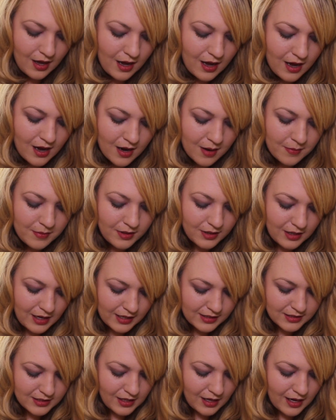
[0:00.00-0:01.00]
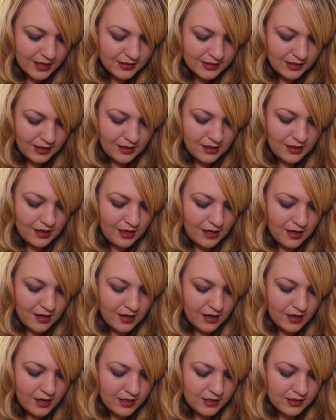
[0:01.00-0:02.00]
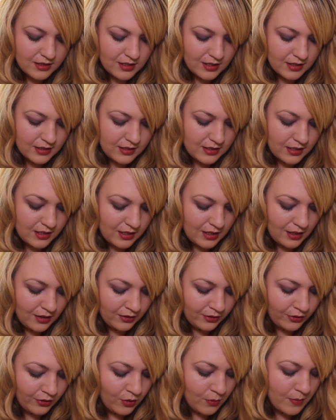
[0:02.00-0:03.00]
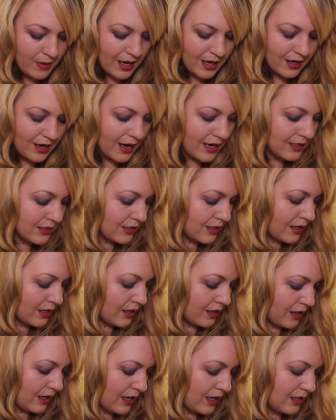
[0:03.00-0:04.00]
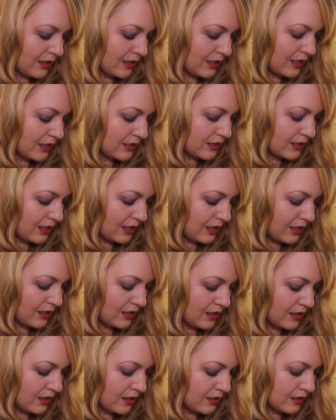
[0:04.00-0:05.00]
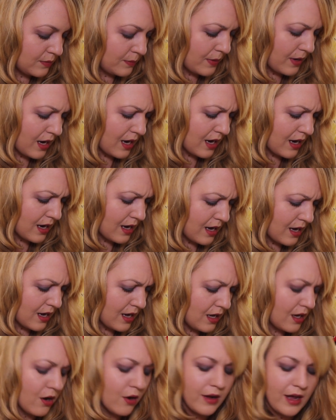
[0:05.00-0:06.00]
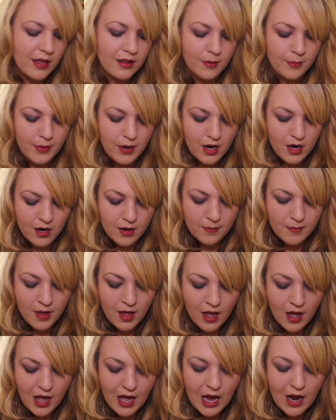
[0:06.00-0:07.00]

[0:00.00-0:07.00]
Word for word: The next thing I see in here is the Cindy Lou Manizer, and this is by, oh yeah, The Balm.